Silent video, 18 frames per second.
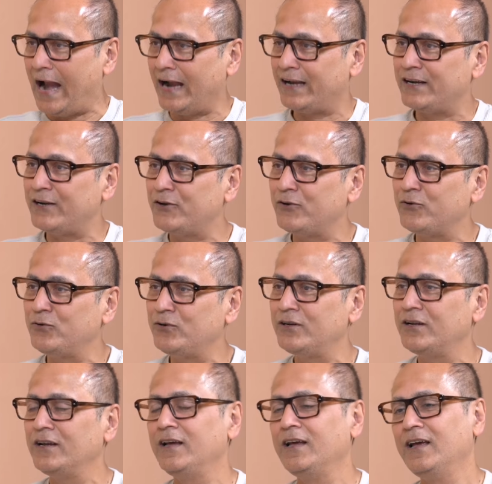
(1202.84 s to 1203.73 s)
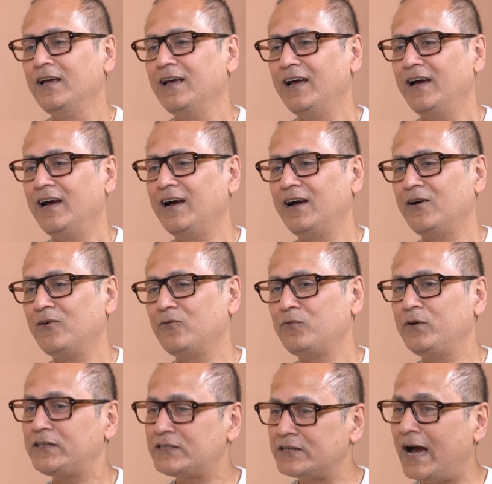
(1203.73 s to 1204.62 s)
attitude,
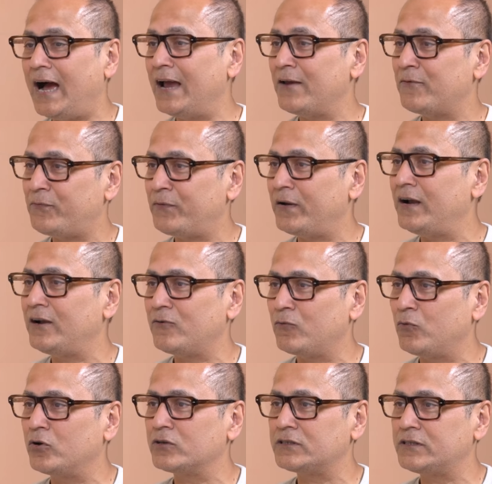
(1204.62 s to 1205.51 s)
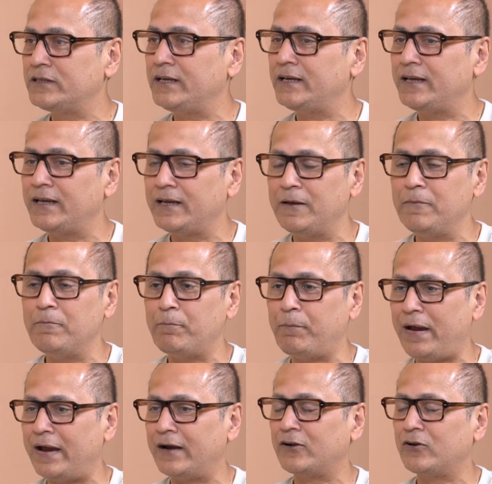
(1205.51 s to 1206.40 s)
which I felt was the
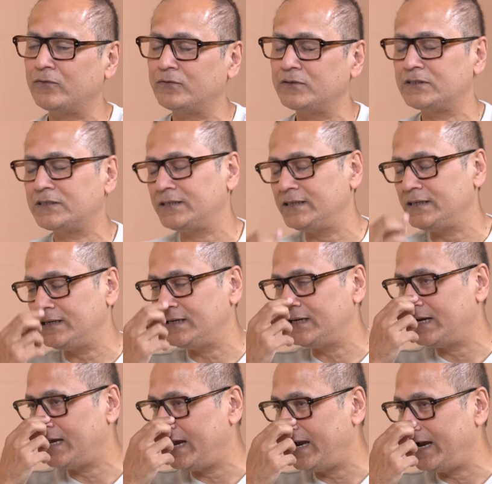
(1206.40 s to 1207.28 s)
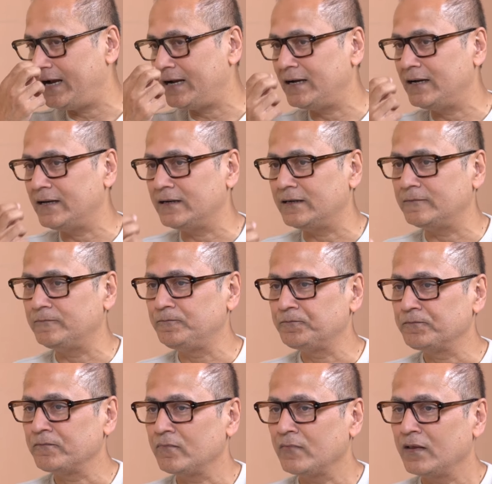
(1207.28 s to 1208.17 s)
impact of the scene, and
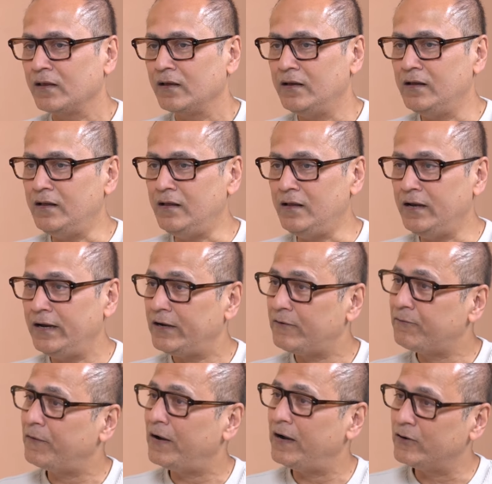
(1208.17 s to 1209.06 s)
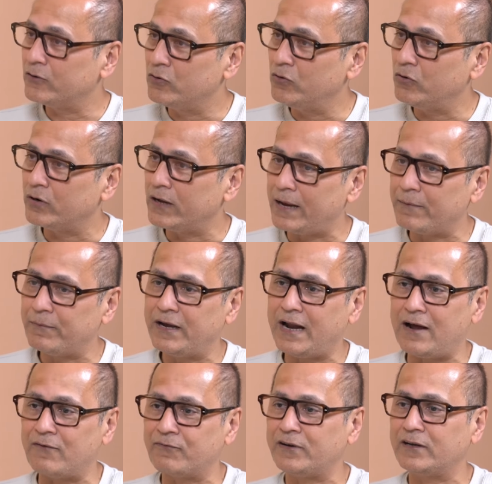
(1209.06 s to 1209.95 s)
it felt good. I
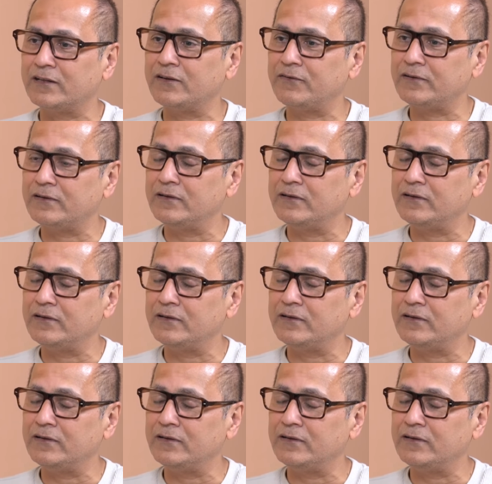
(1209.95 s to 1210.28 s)
mean, after